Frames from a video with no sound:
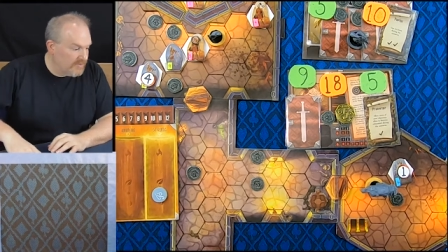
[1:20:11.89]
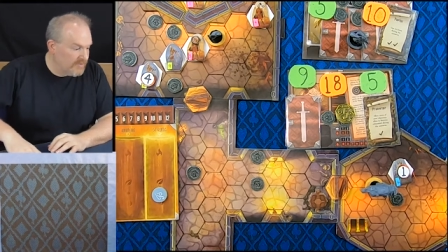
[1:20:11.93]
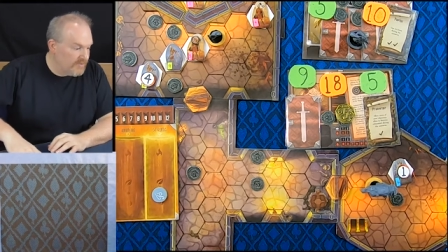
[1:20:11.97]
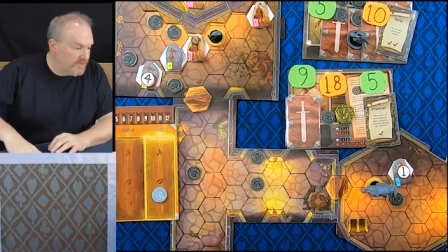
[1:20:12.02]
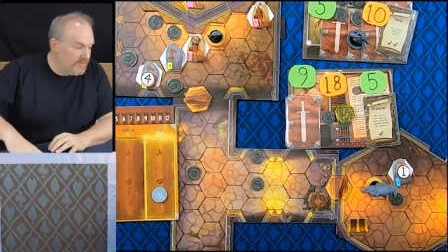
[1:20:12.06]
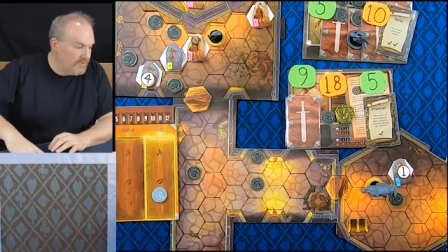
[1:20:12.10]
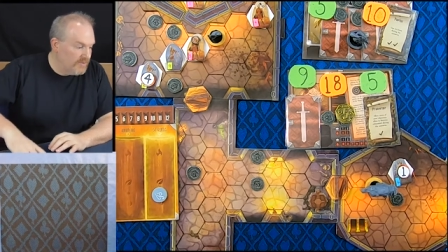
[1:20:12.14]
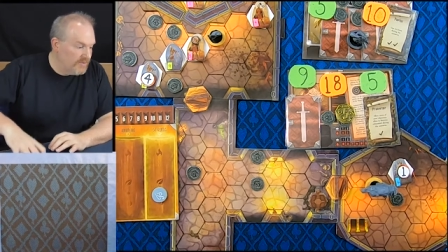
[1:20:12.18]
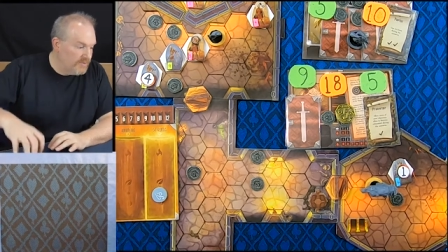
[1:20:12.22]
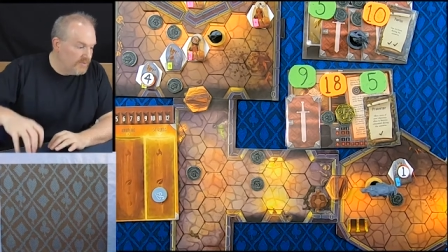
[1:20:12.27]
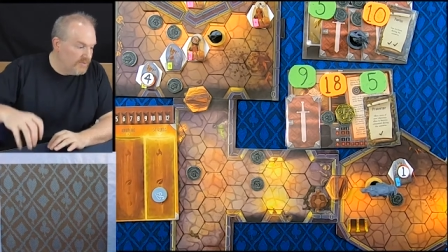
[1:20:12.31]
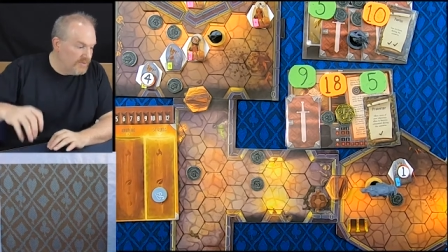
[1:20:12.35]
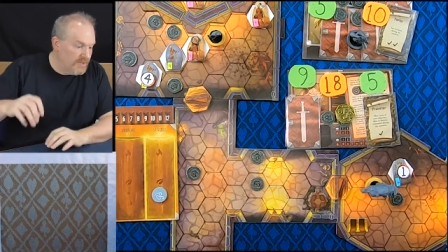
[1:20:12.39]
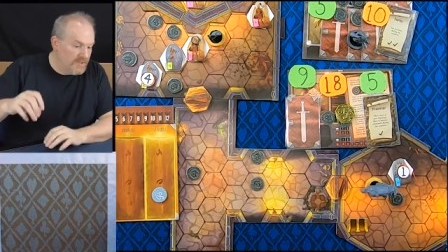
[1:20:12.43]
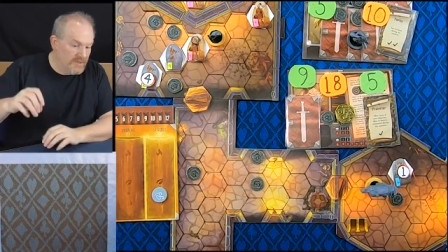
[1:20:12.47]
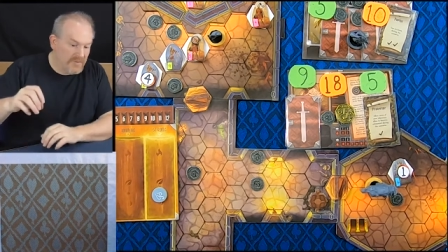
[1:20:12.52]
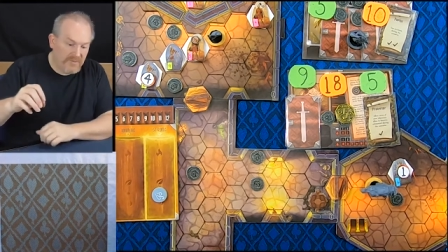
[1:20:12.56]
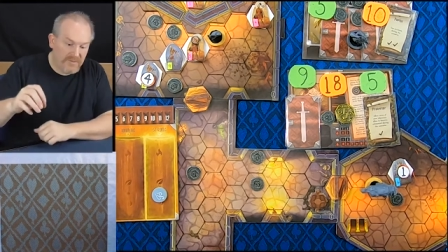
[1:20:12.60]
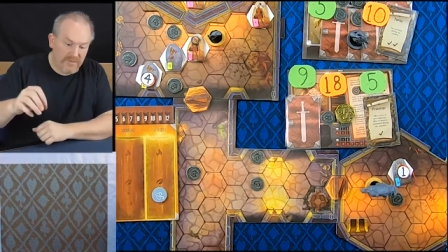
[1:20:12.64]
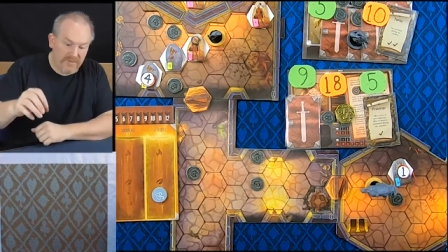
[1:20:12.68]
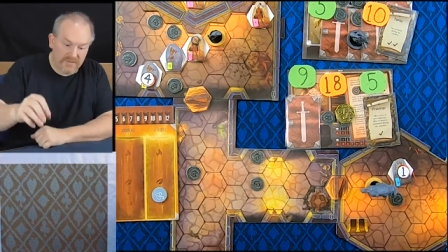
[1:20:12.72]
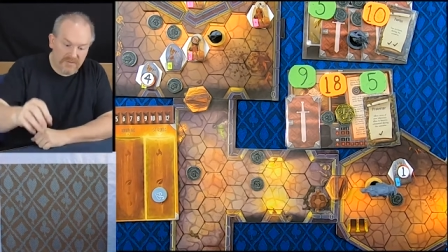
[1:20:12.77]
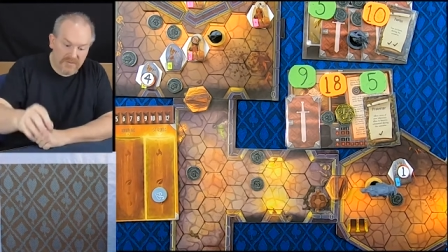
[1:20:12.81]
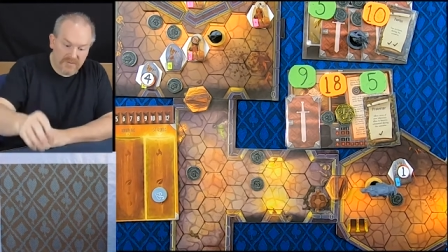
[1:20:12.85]
so who
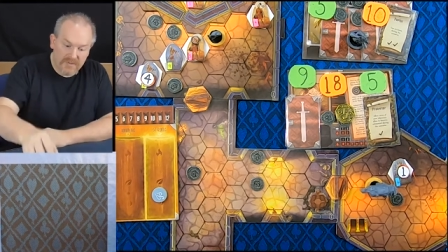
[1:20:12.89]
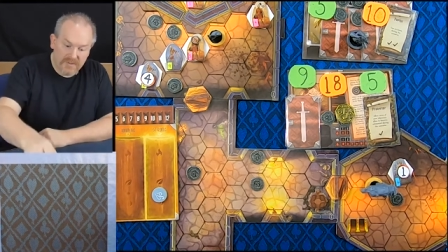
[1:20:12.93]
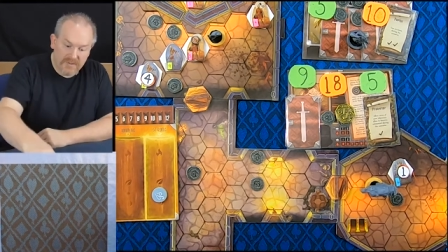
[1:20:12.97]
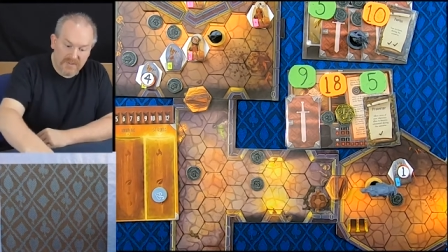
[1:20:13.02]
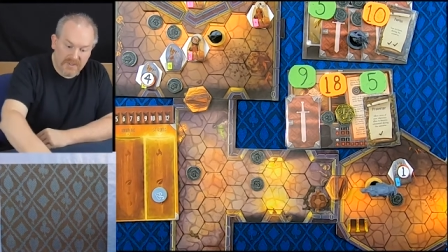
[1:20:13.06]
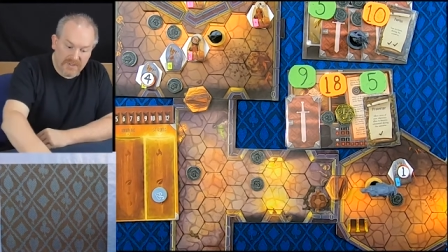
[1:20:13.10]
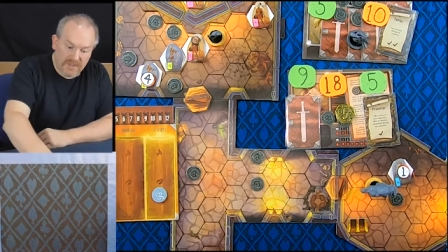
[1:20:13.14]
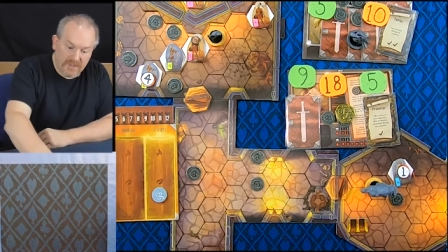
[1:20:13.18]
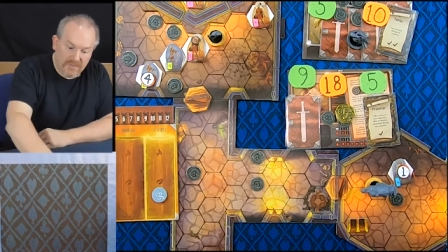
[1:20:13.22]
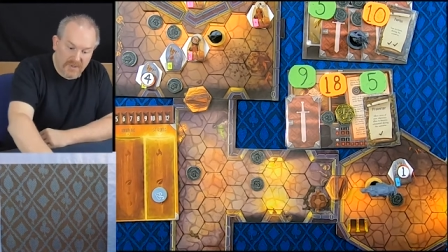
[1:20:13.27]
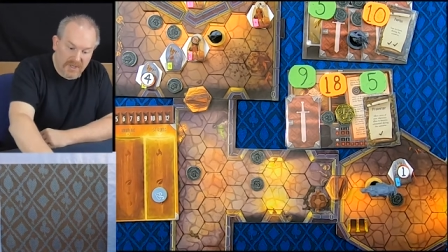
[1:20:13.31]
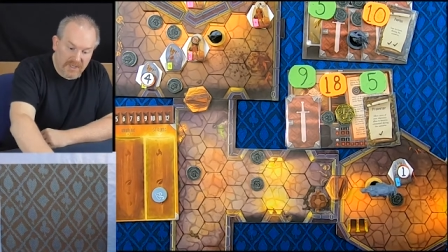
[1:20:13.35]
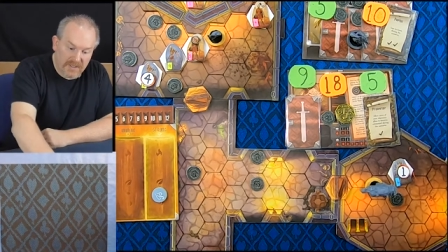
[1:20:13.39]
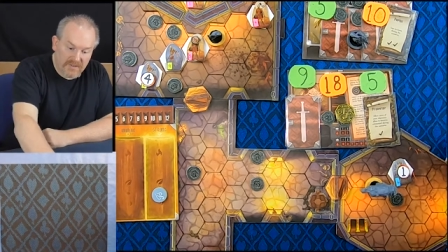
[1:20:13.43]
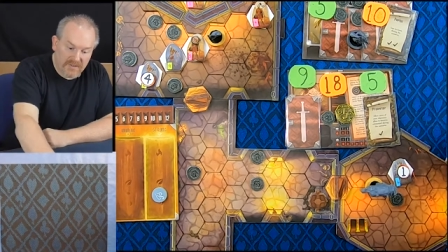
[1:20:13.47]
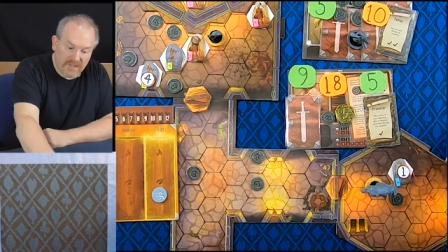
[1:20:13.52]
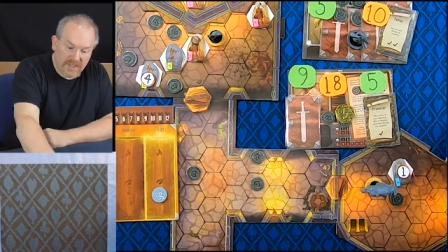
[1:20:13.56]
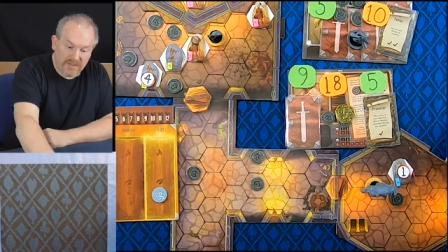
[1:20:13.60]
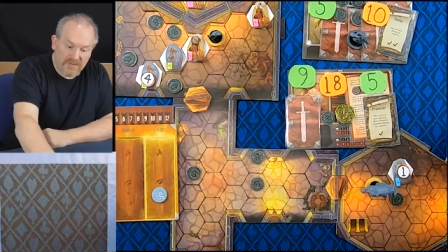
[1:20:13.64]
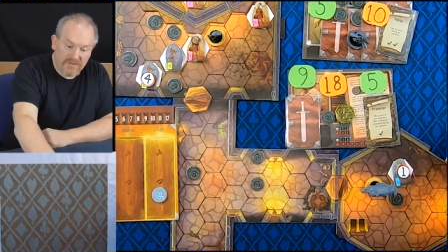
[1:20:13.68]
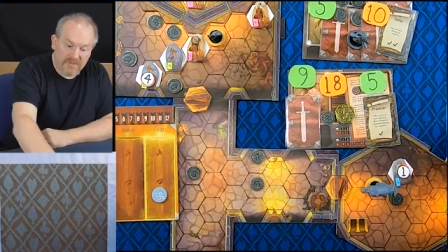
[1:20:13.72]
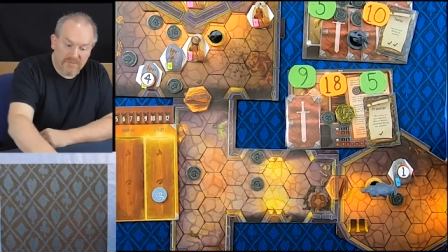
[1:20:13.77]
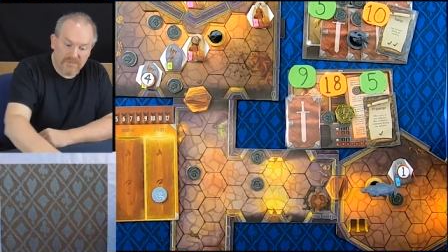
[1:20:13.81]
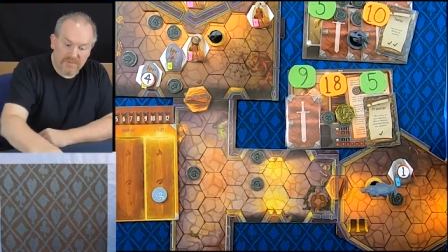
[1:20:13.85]
knows? He might
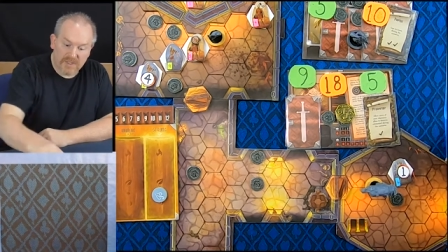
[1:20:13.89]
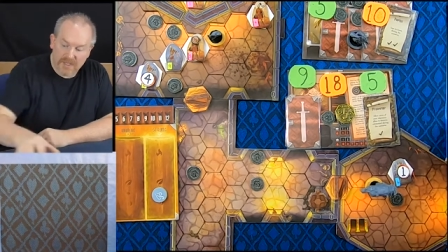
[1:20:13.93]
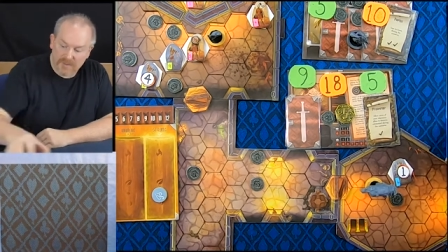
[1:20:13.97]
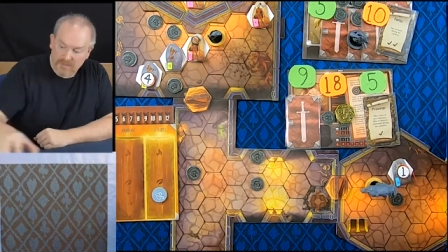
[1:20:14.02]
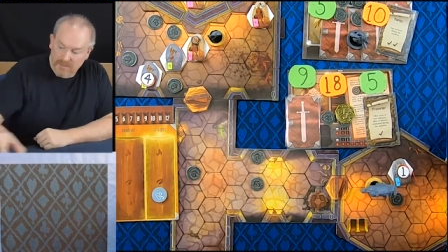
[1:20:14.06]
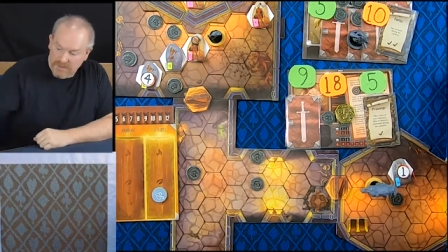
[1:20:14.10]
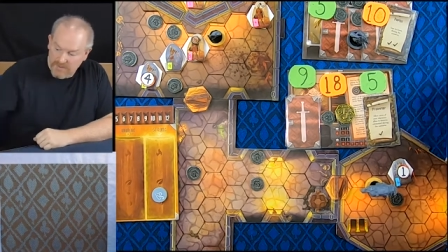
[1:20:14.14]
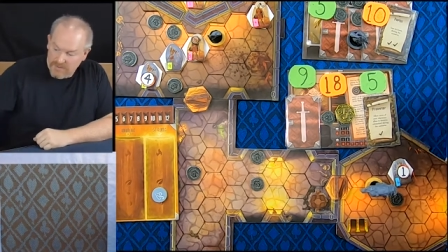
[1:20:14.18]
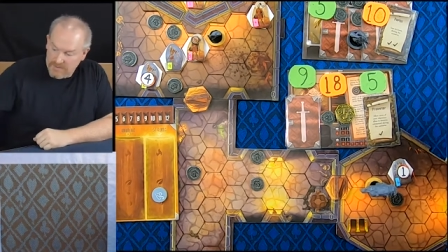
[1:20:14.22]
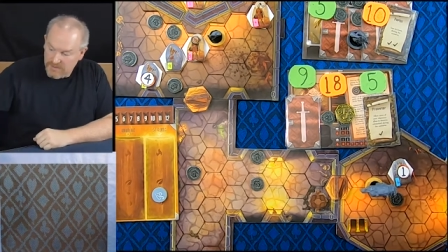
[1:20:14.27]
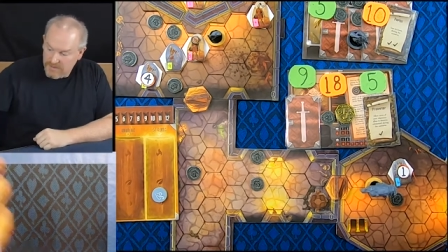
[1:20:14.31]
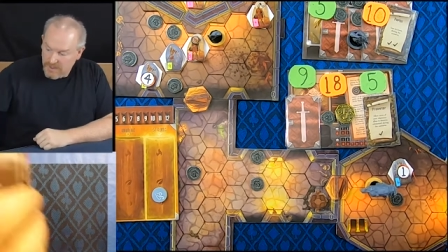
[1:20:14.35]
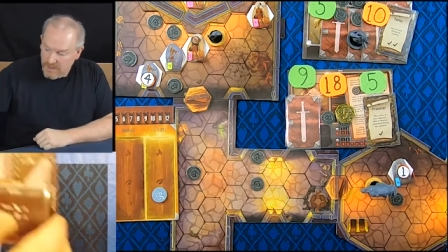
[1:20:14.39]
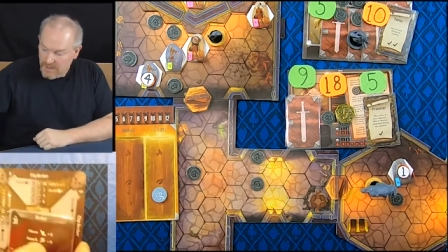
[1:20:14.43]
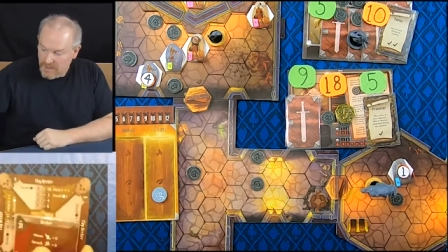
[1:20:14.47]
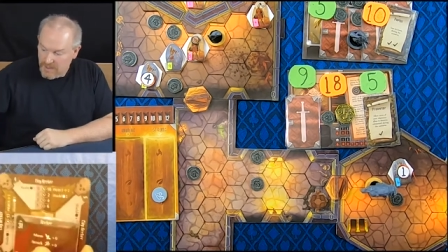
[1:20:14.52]
take some damage.